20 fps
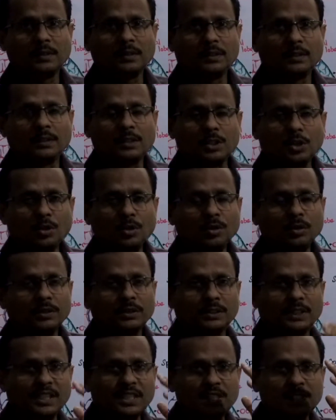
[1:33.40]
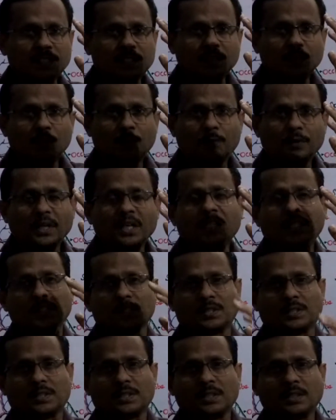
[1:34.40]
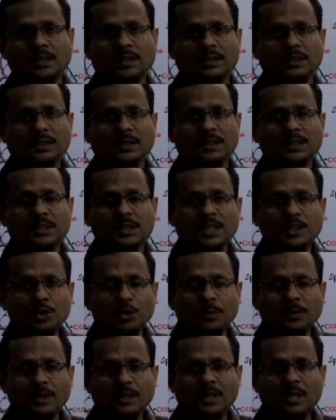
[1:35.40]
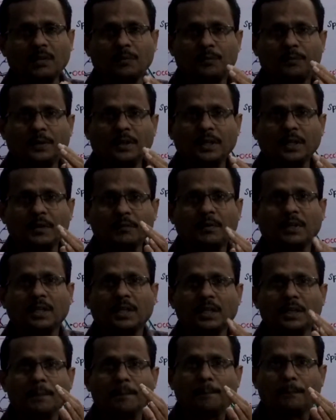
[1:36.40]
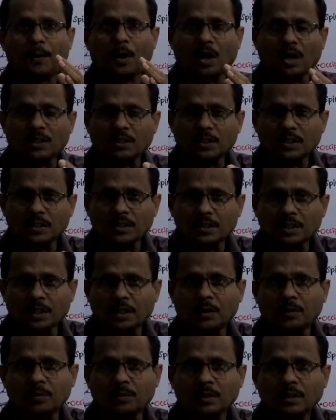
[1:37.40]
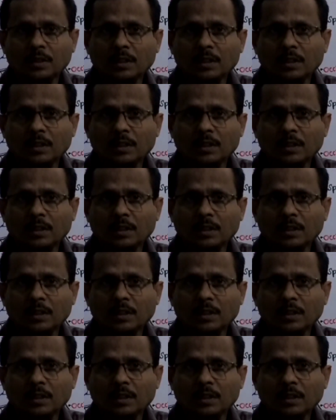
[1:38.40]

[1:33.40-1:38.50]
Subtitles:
So this vagus is said to be a very important nerve